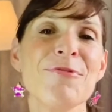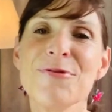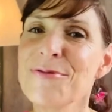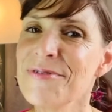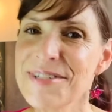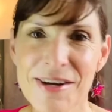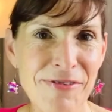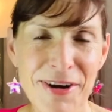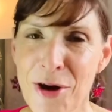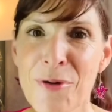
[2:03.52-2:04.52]
with all the
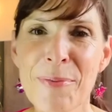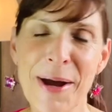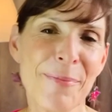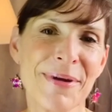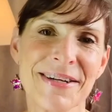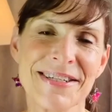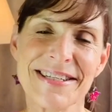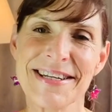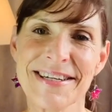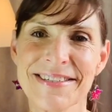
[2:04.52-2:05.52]
stuff I know about being
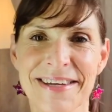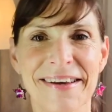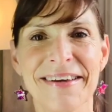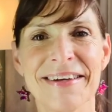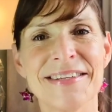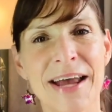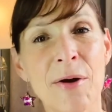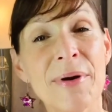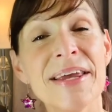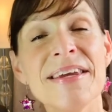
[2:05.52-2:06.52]
dyslexic, is
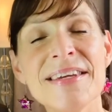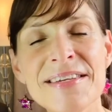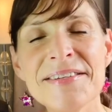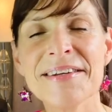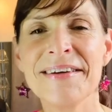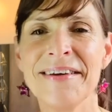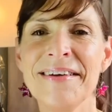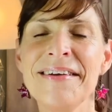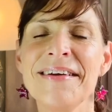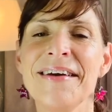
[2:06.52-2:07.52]
how
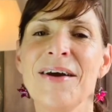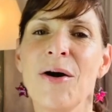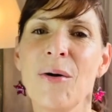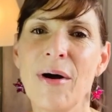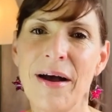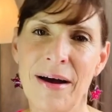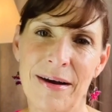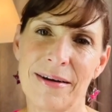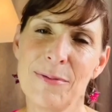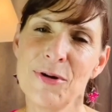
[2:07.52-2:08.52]
easily
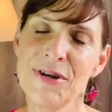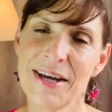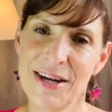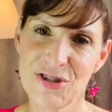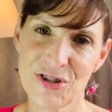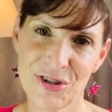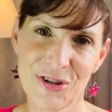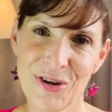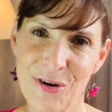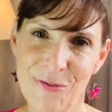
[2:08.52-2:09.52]
communication
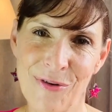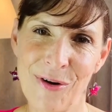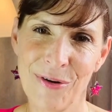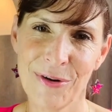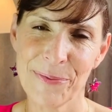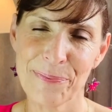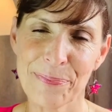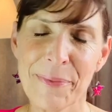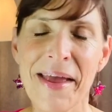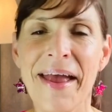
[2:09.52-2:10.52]
can go wrong.
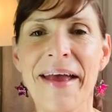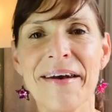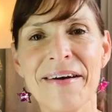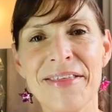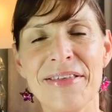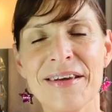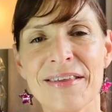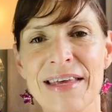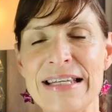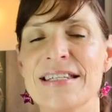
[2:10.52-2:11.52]
And I
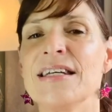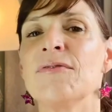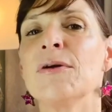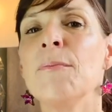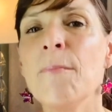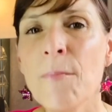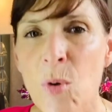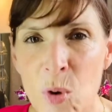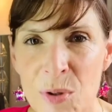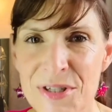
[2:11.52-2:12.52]
think that's even
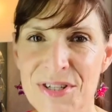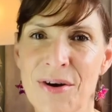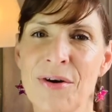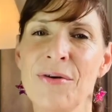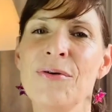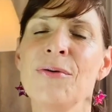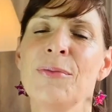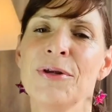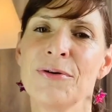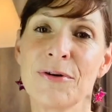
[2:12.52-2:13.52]
more so
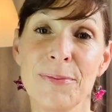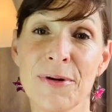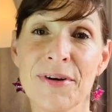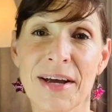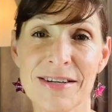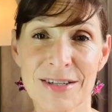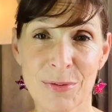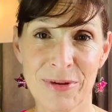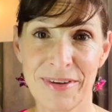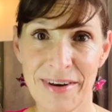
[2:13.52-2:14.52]
when you're
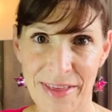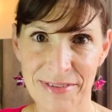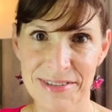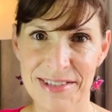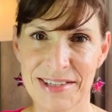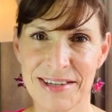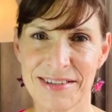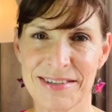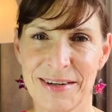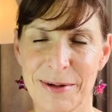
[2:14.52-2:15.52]
communicating with another
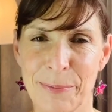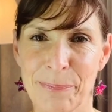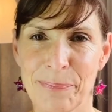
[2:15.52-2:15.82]
dyslexic.